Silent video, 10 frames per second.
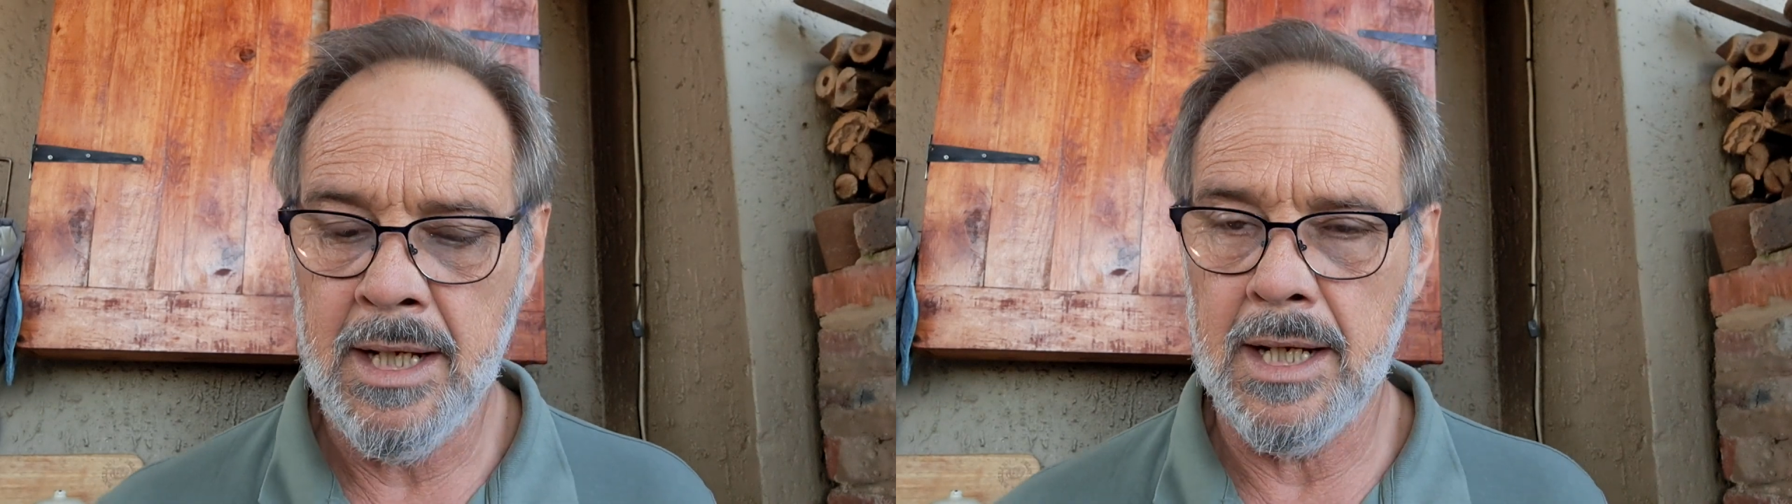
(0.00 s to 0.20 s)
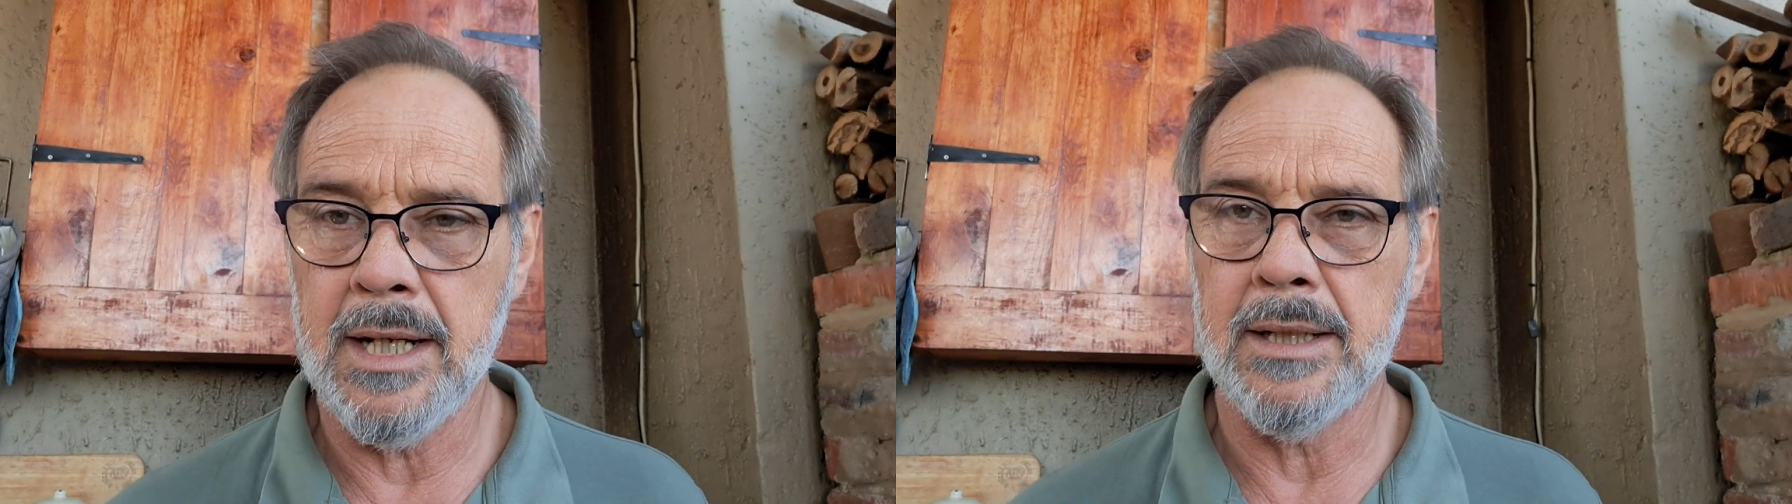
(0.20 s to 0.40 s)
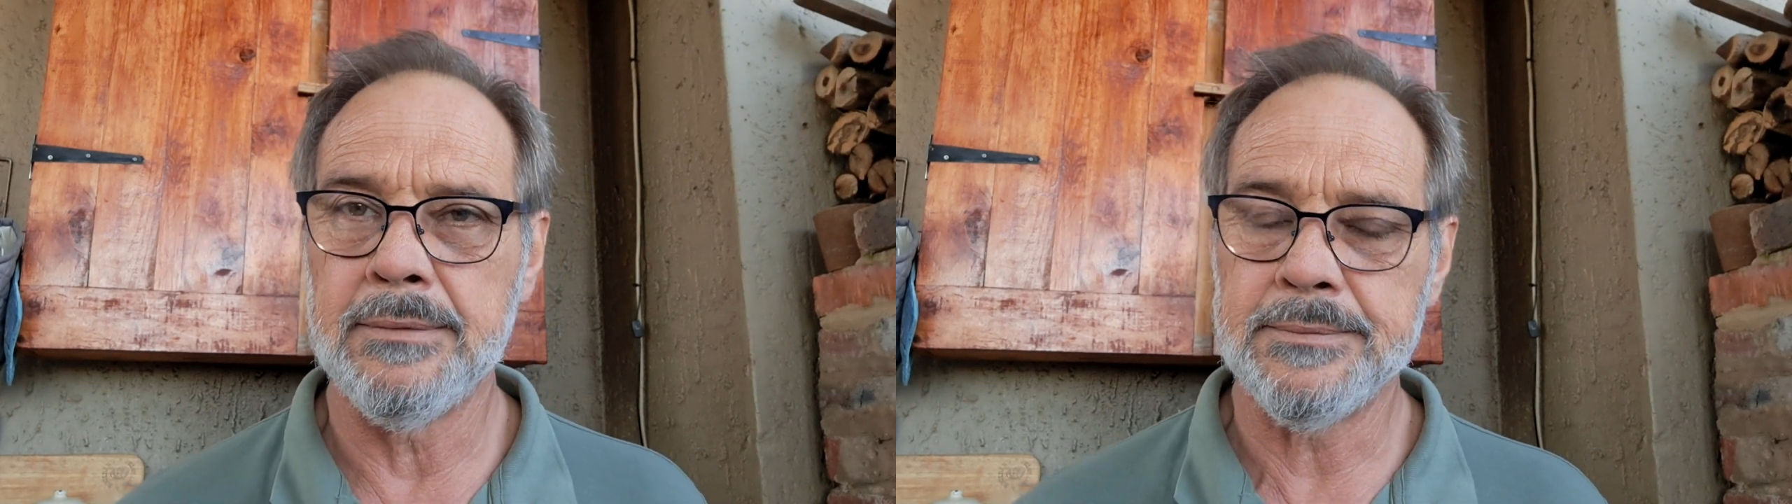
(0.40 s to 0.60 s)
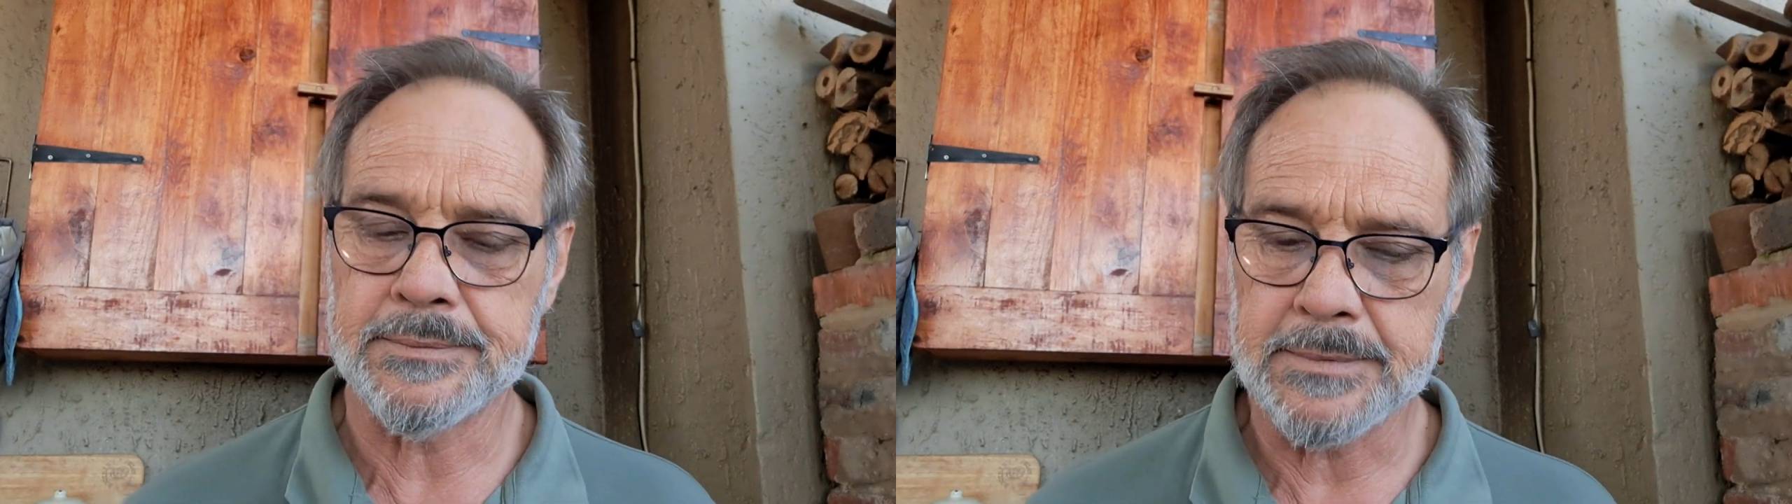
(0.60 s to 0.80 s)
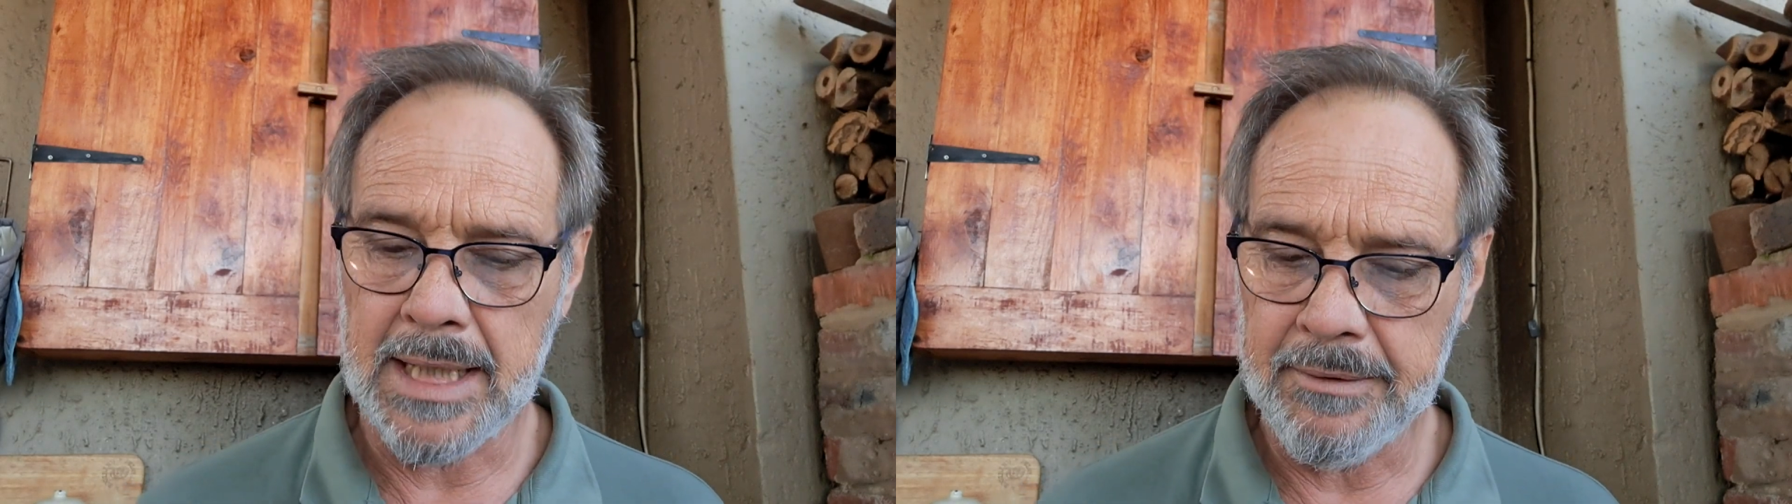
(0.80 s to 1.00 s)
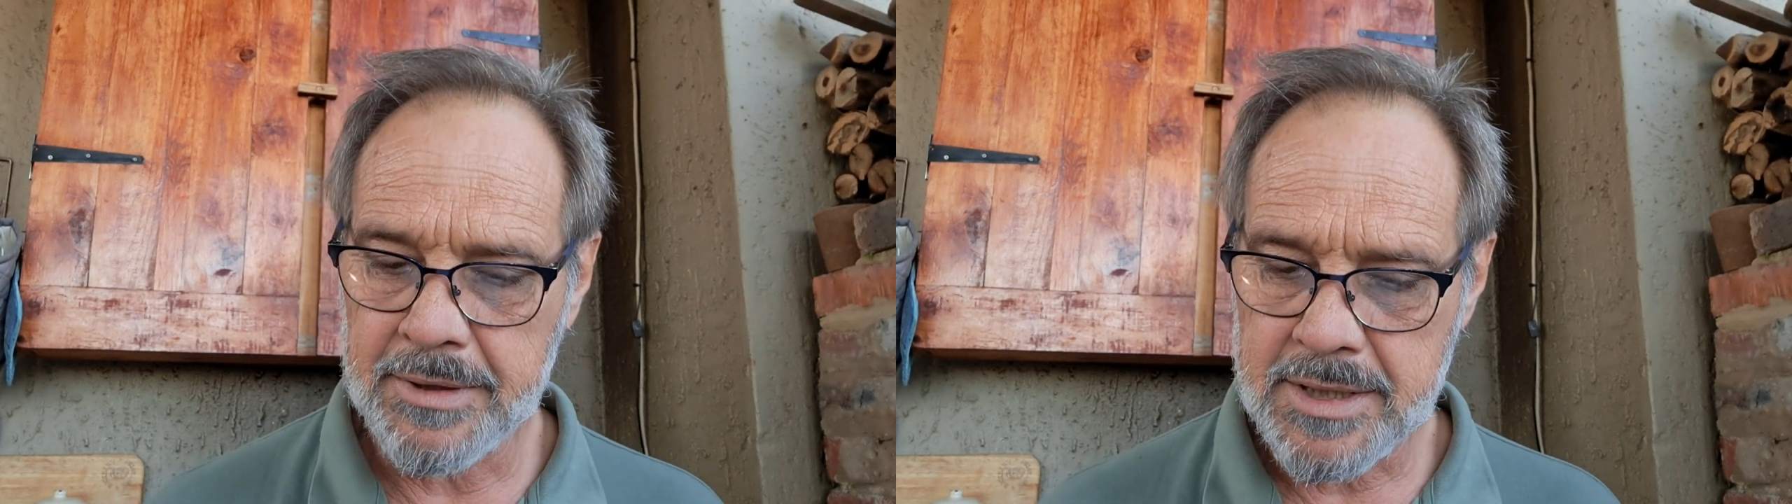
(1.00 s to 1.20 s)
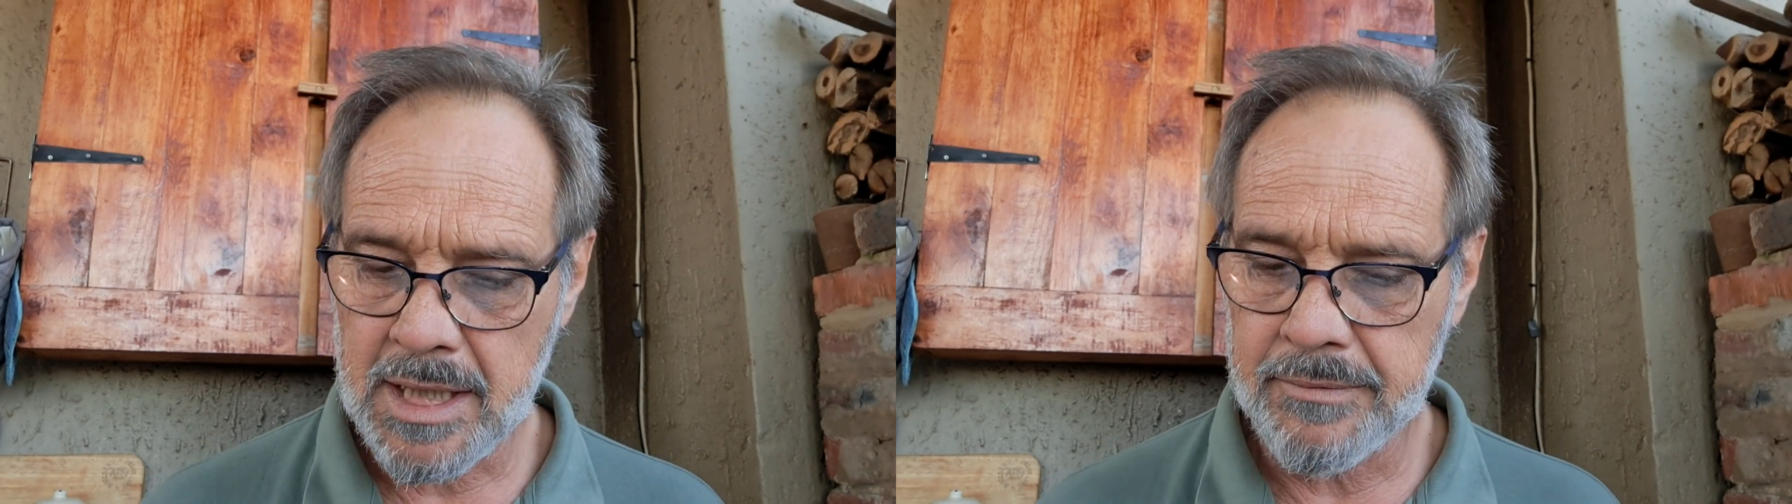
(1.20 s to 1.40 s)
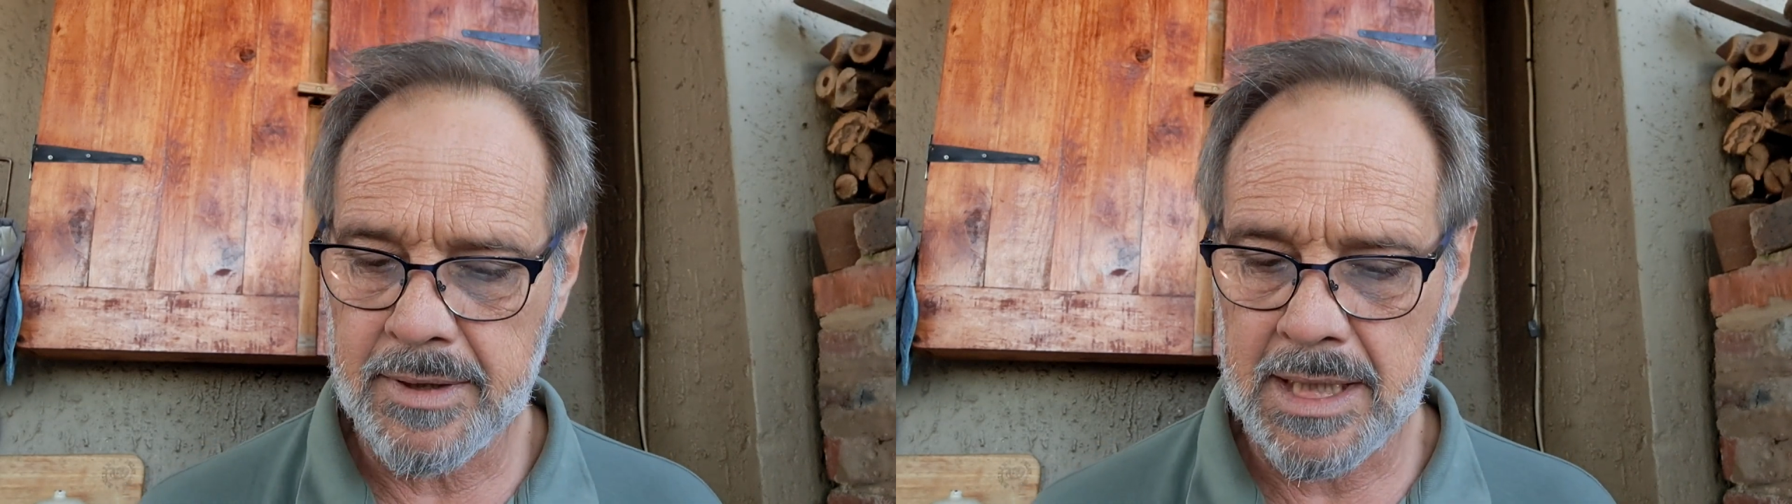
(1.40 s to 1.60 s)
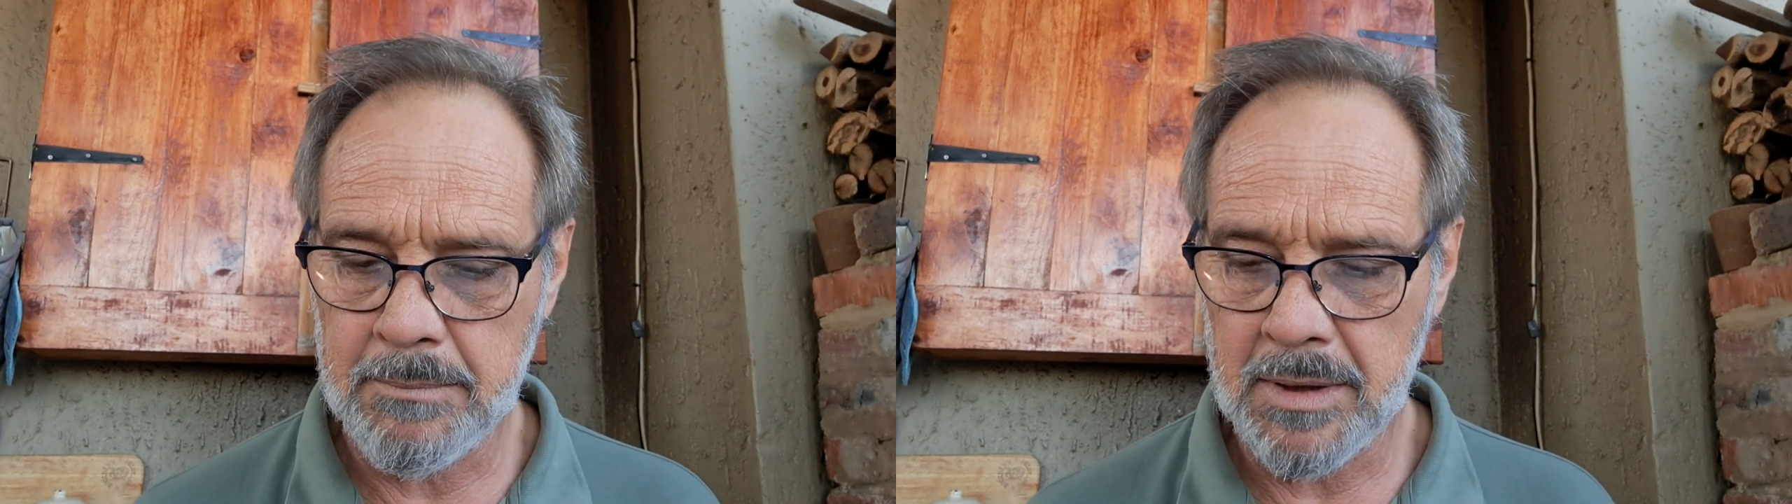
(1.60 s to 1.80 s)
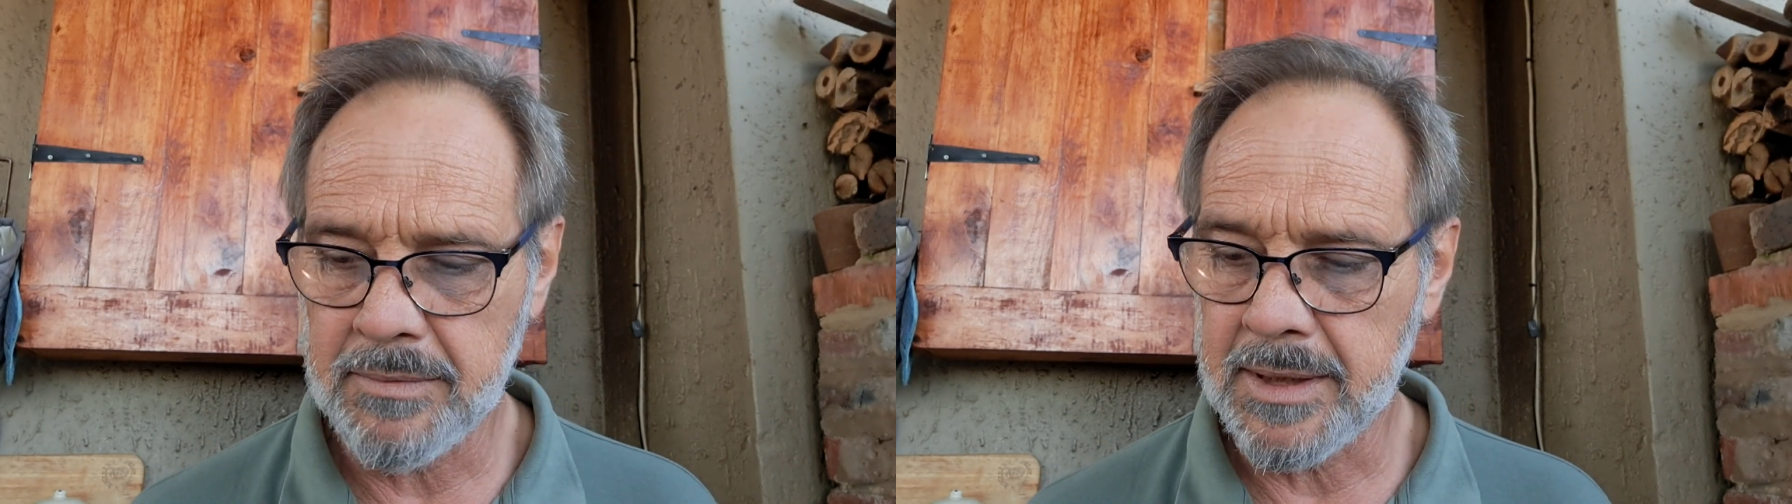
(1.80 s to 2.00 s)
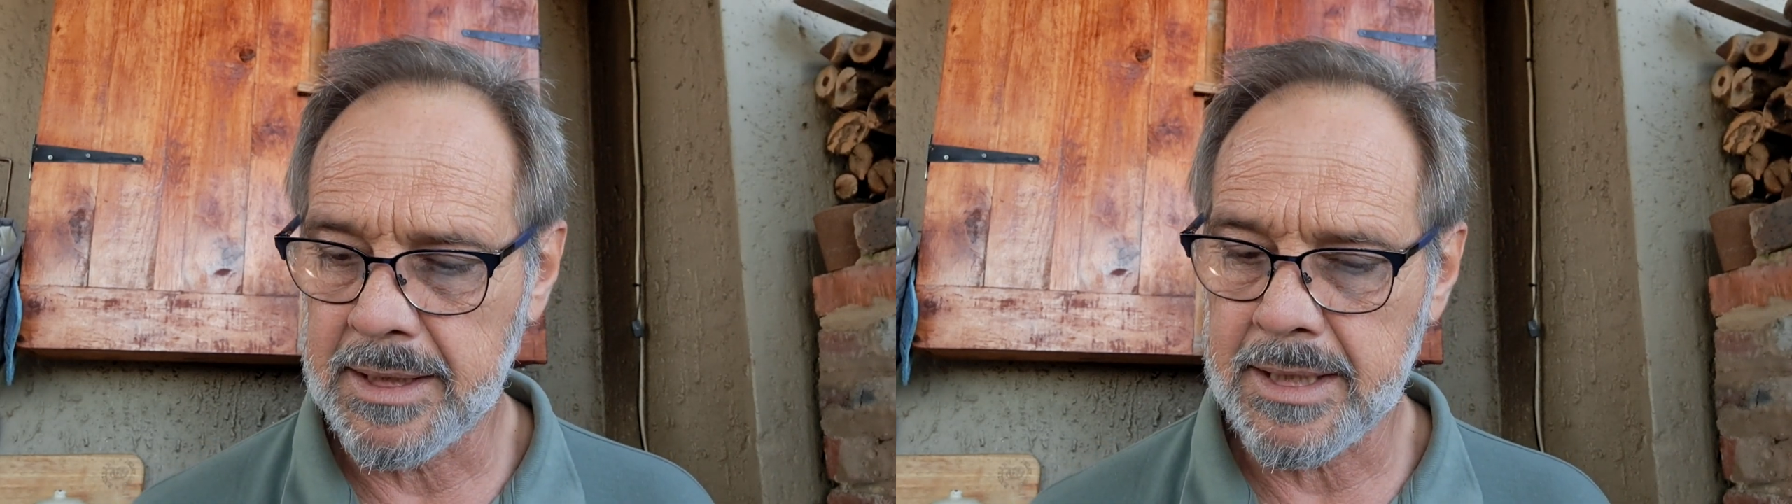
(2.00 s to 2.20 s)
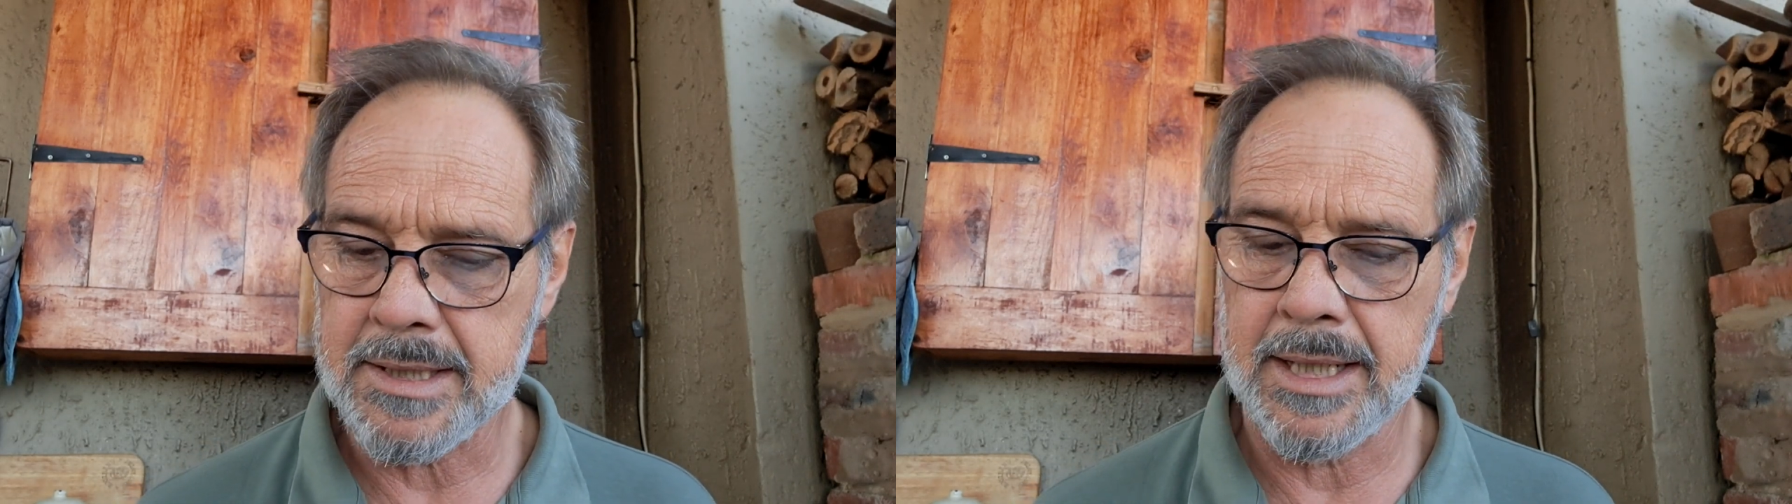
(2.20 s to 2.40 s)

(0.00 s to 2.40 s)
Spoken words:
Have yourself a couple of lighters